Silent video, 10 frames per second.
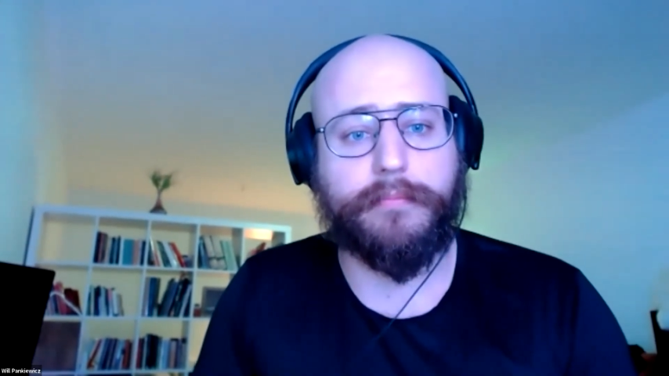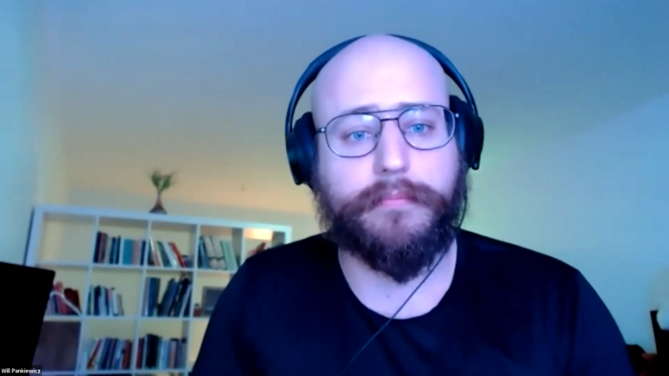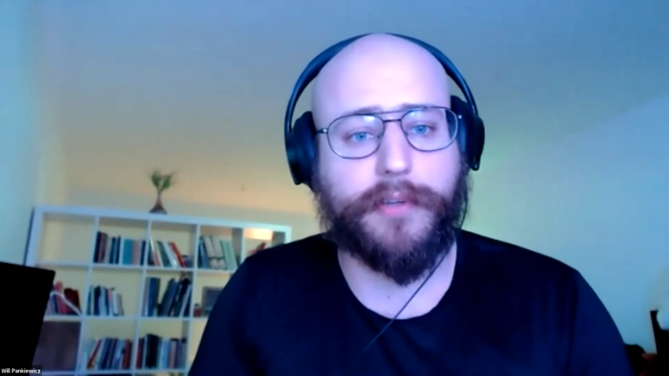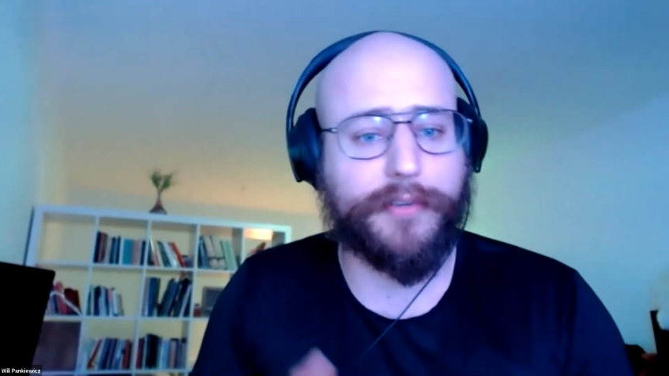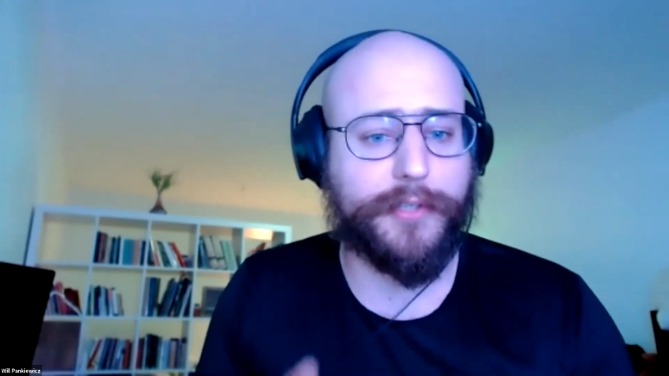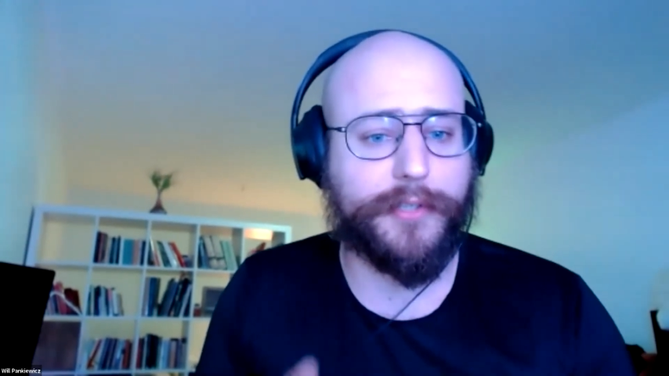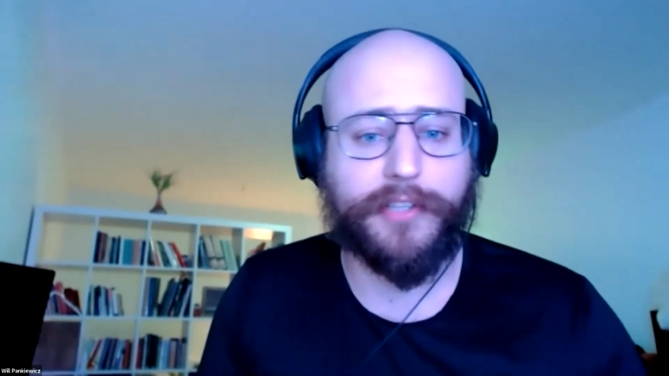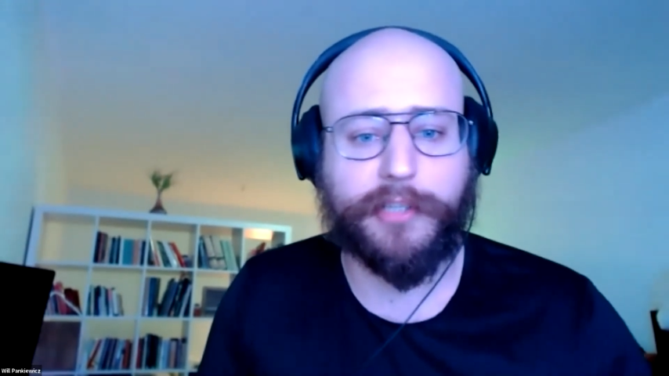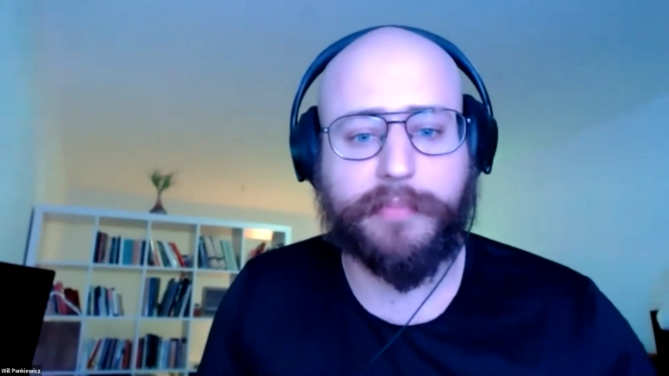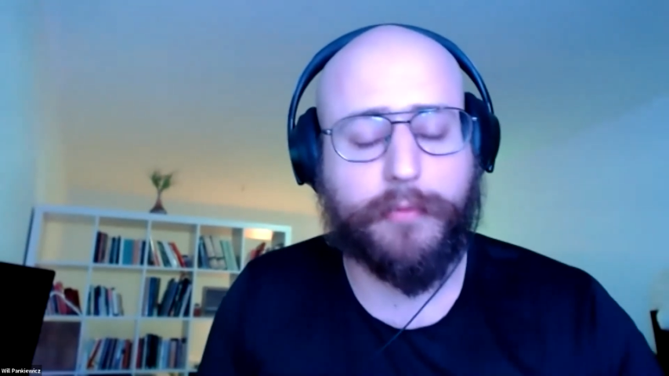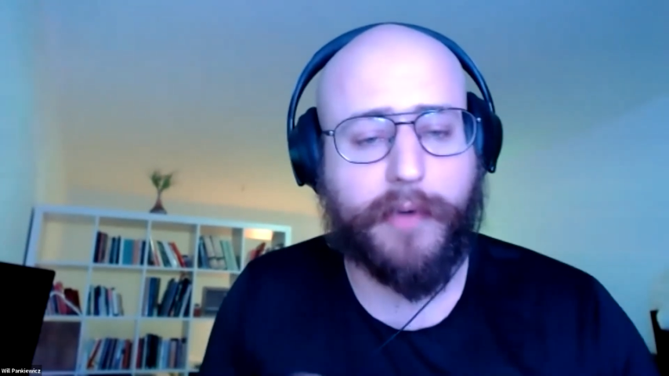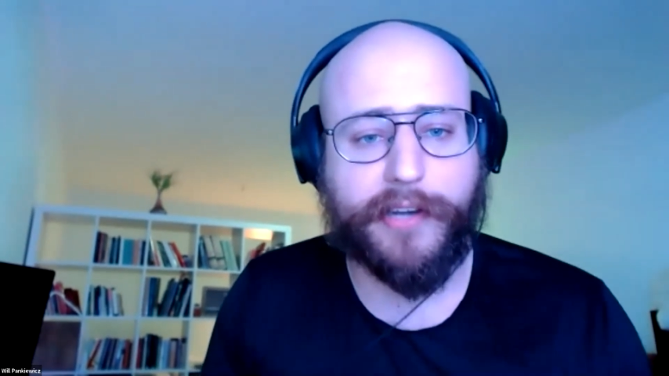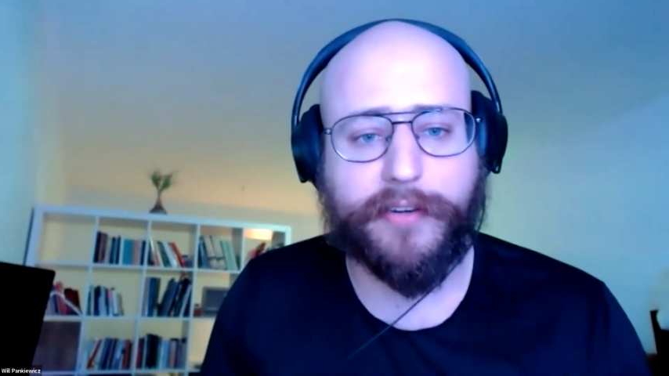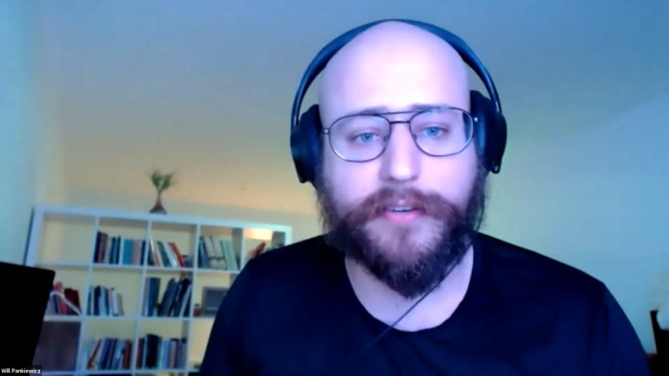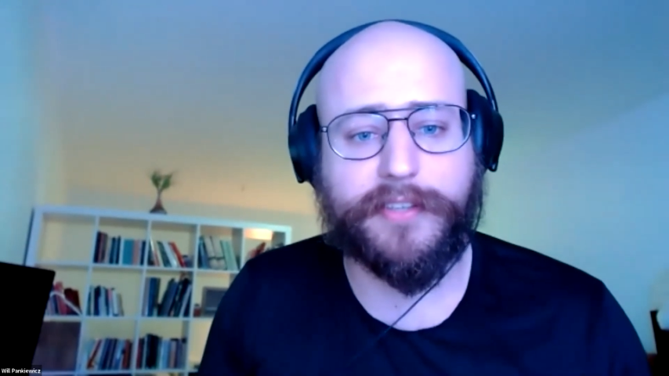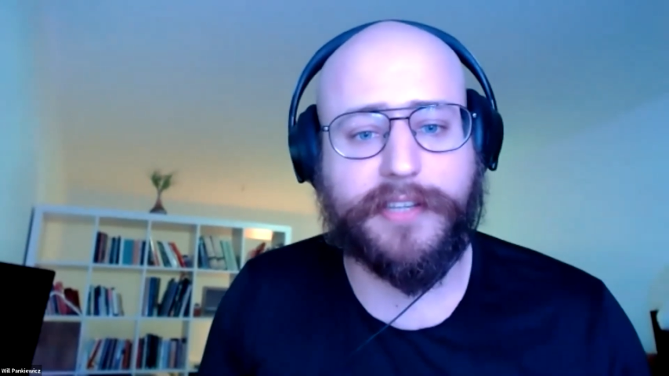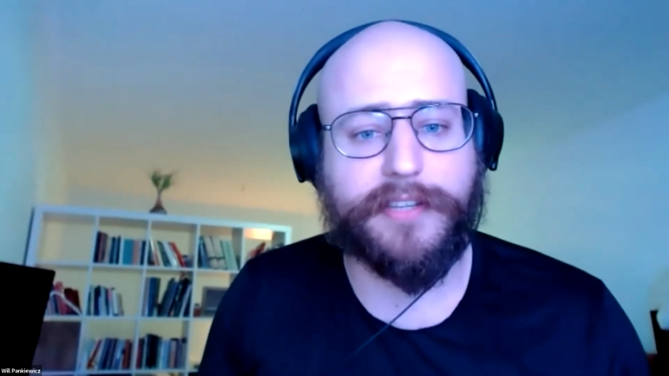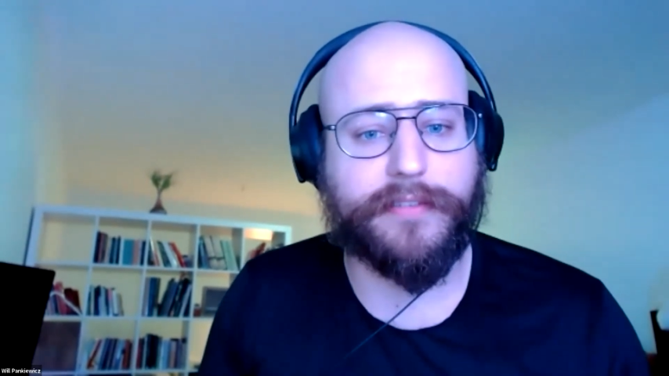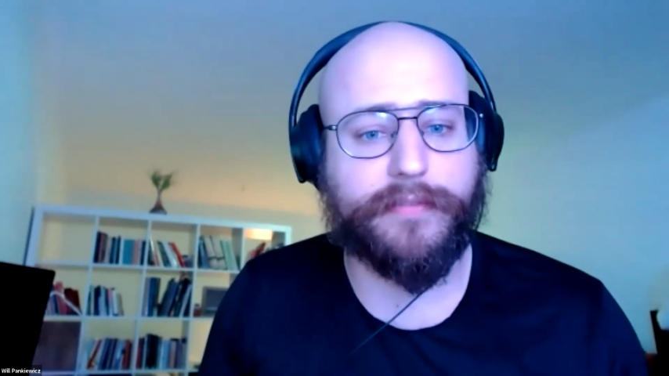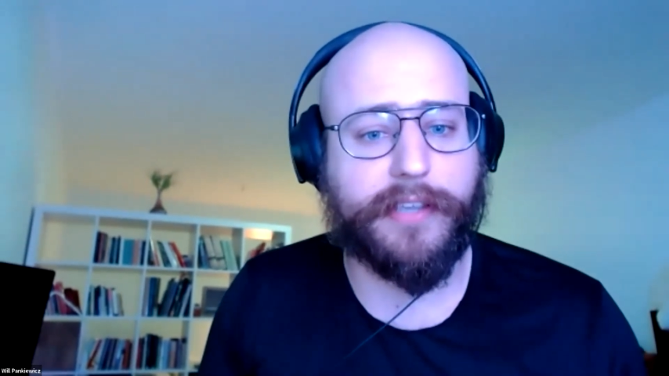but also a little bit wider in the
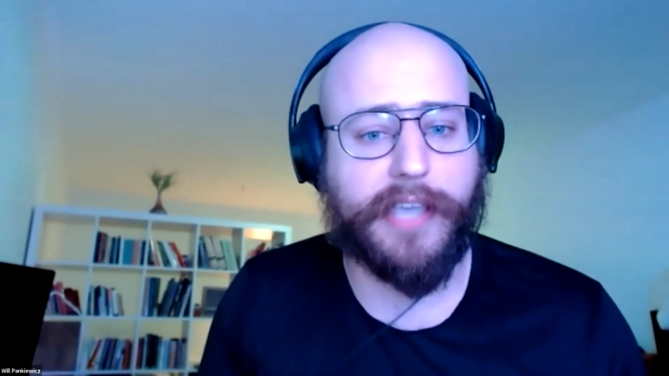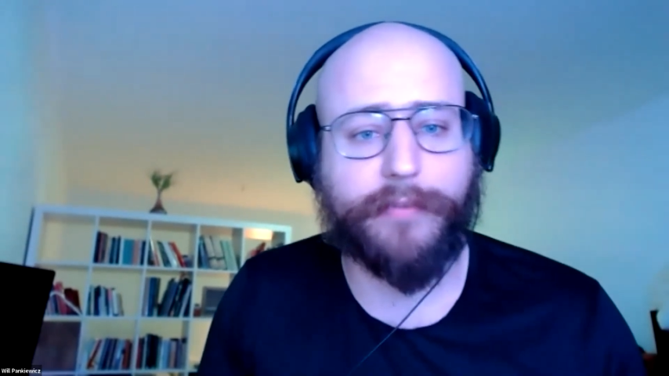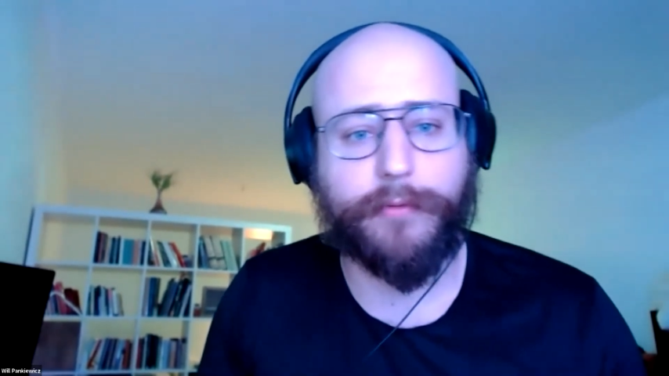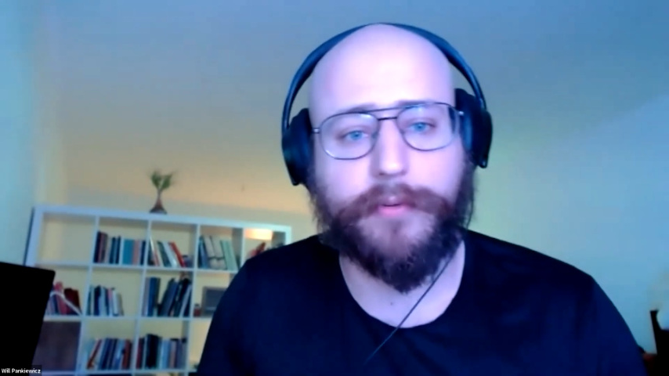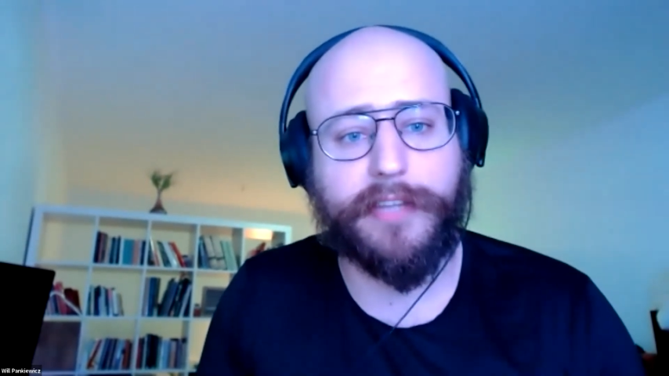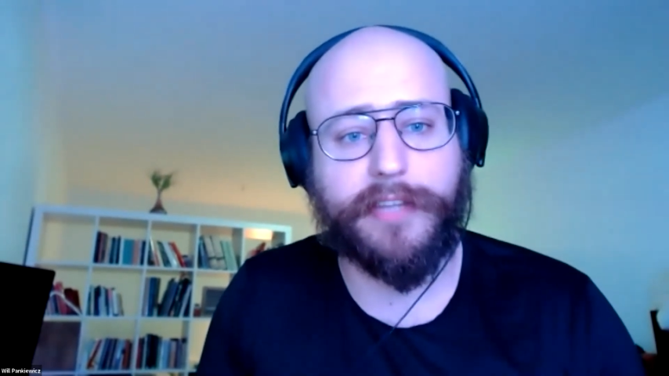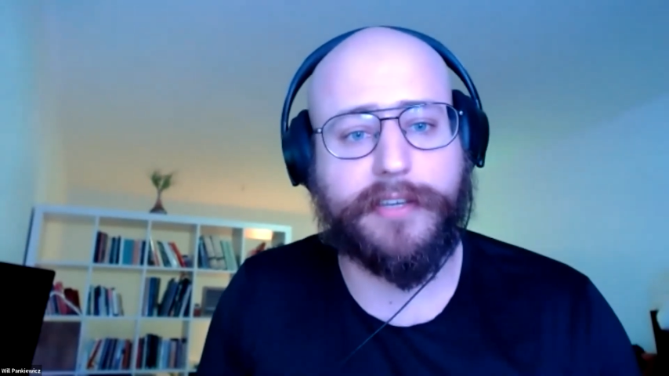sense of like everyone that's